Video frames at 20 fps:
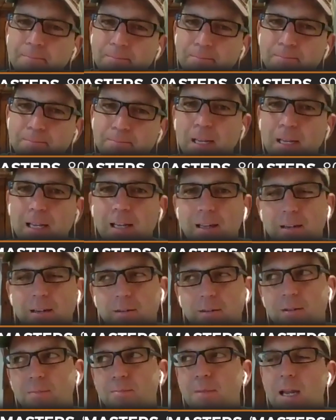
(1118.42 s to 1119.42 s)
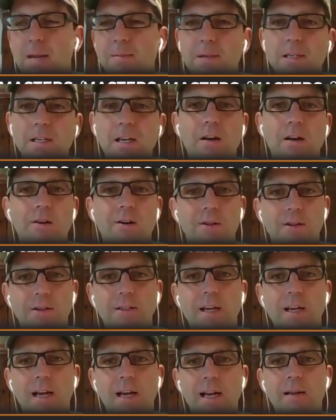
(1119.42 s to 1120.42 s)
Man, maybe not all the
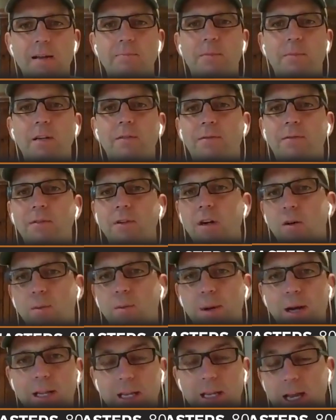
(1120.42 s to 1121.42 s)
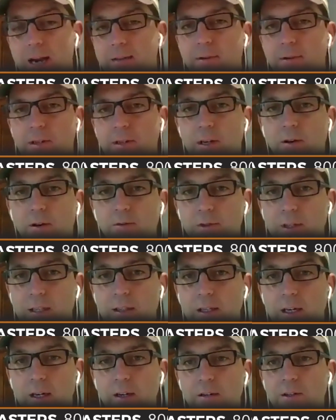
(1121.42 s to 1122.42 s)
time, but if nobody ever goes in
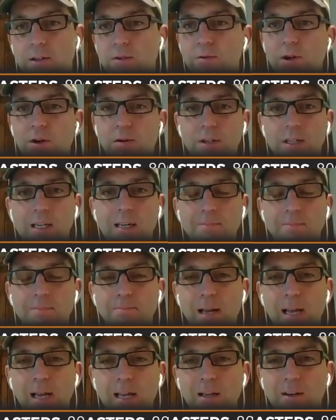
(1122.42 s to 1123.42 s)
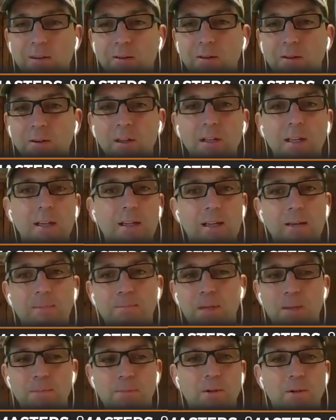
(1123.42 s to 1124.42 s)
there and you don't get mail and
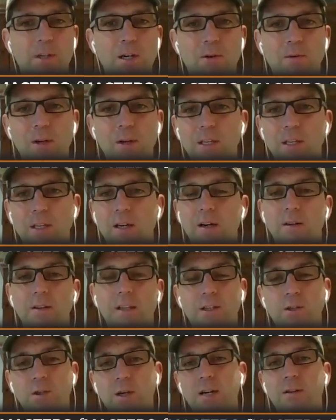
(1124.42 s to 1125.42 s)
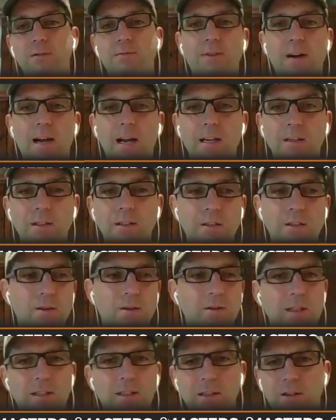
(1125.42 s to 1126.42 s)
people go in there and they try to find you
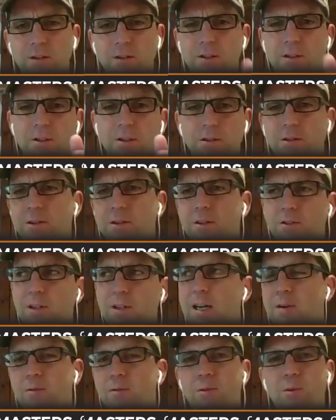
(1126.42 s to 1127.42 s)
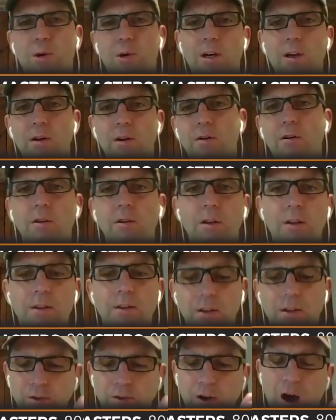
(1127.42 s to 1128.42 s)
and they tell Google, this ain't real.
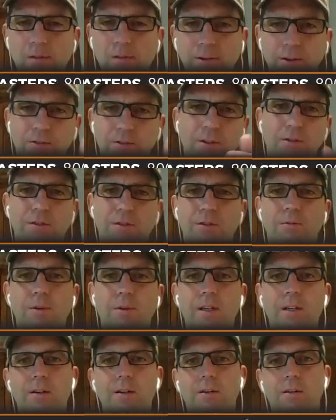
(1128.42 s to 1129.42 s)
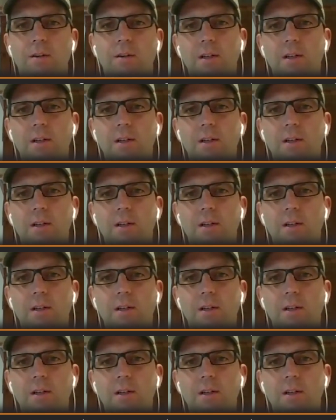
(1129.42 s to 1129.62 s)
This office isn't real.